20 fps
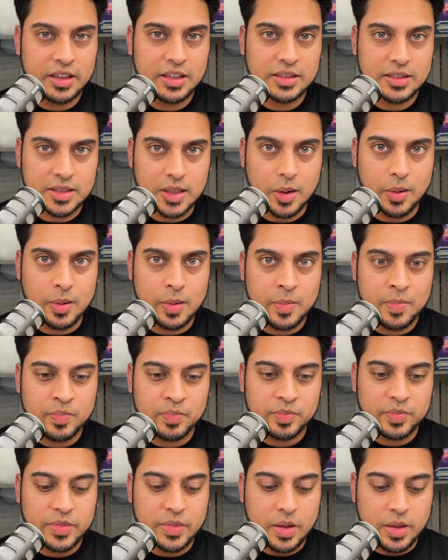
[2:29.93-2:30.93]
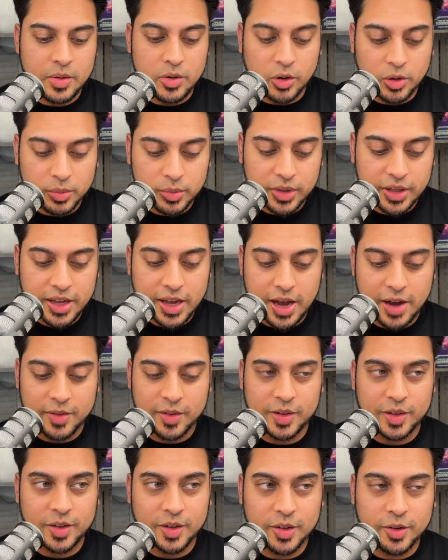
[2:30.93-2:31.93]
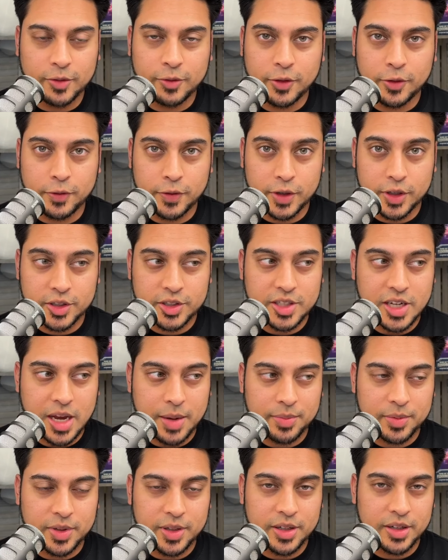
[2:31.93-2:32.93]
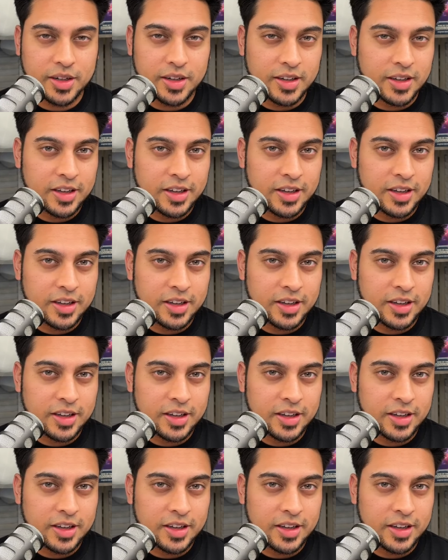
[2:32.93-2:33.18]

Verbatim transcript: So normally I would go for first chapter,